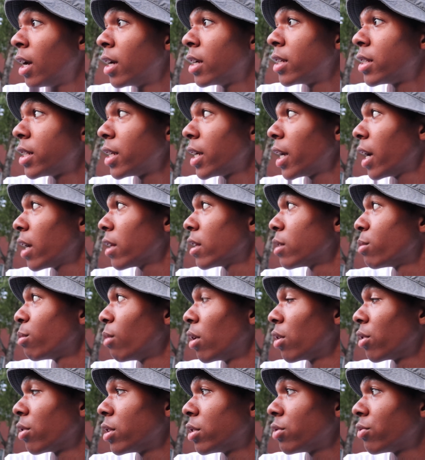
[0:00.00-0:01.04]
See how this
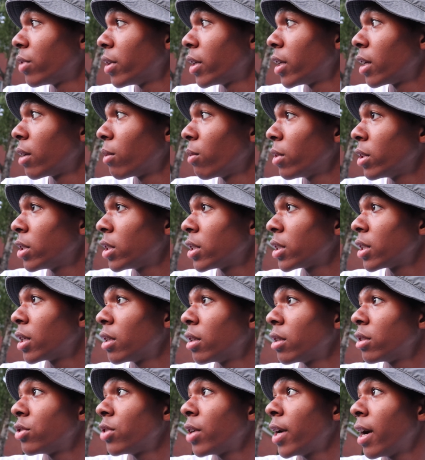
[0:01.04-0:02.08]
motor is running. We're just
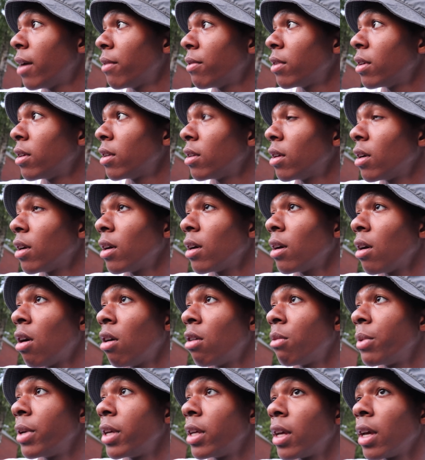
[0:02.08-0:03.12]
going to drive it
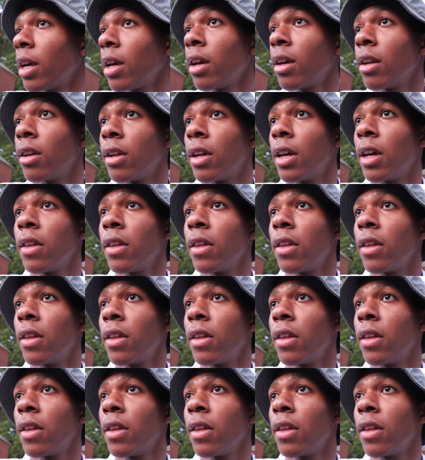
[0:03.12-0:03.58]
all weekend,